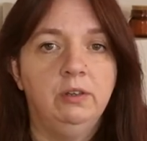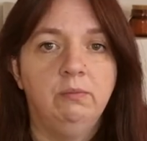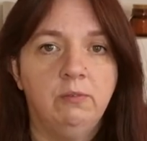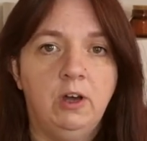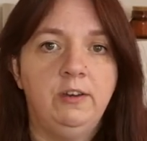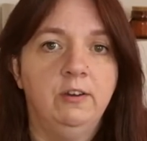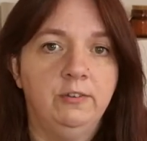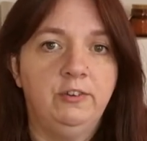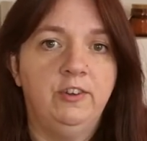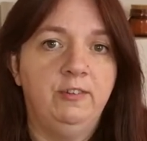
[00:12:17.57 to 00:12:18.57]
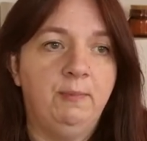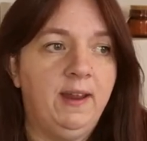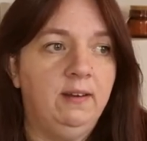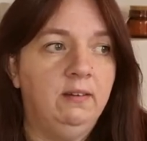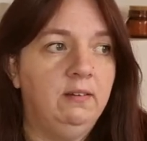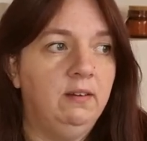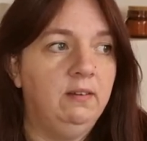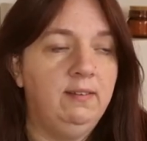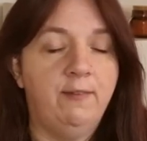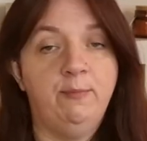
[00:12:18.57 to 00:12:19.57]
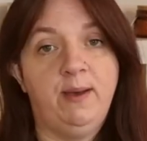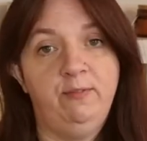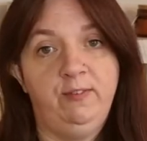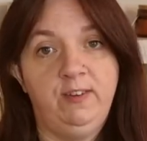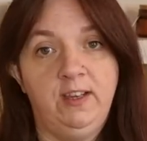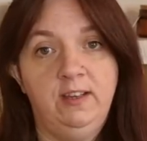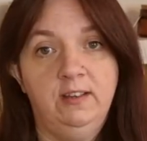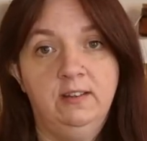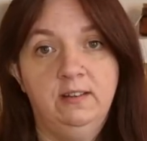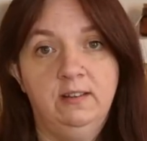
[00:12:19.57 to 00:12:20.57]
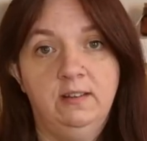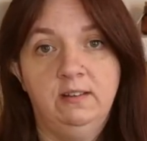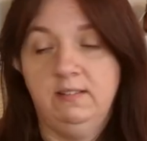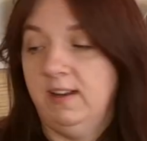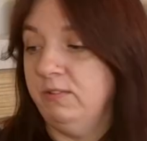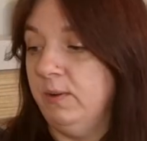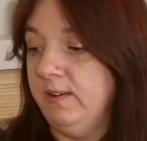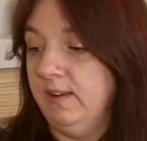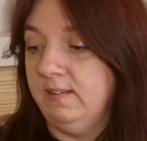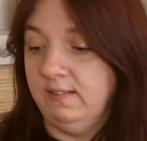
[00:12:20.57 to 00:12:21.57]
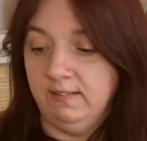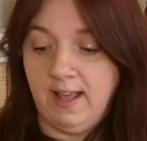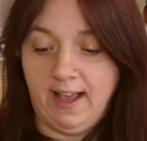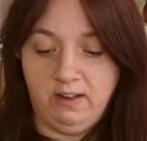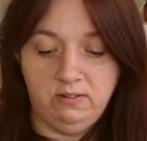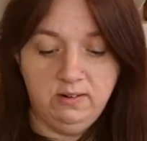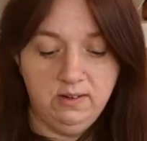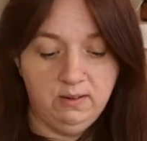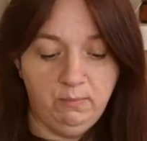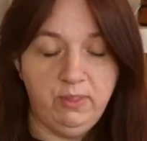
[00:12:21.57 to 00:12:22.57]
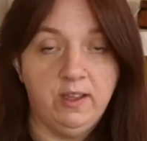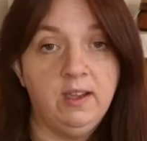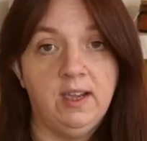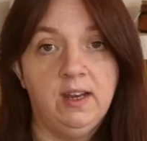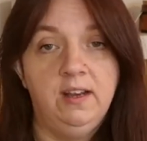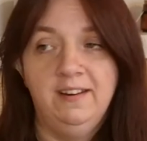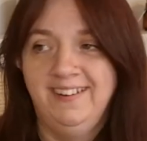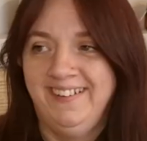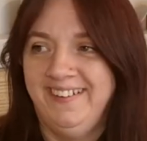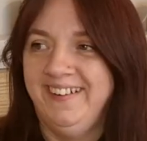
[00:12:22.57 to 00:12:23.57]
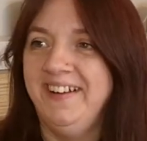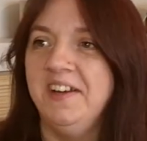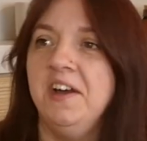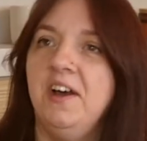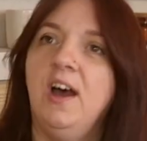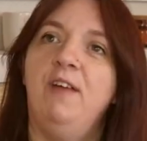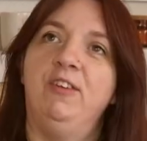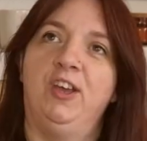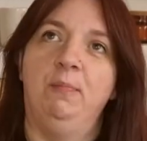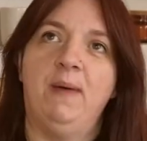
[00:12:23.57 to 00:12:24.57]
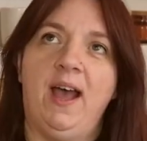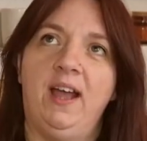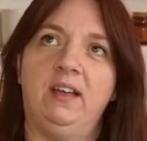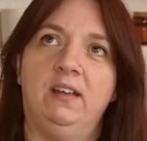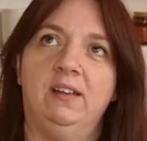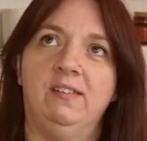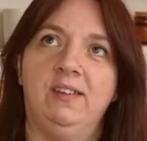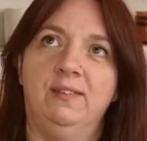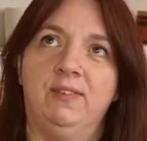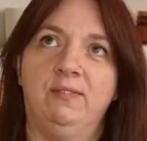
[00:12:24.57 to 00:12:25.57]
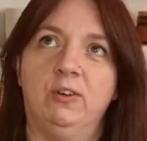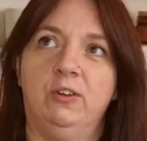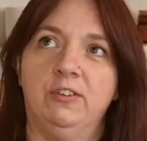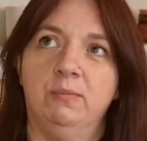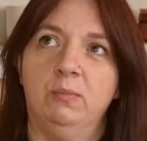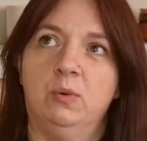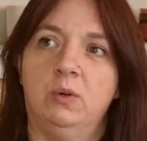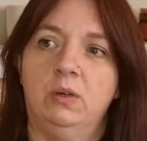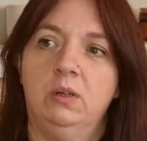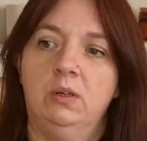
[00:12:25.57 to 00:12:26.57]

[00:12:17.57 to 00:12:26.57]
Why not just spend £7.50? So that's what I did. So now I'm thinking I have to go back and see if they've got some more.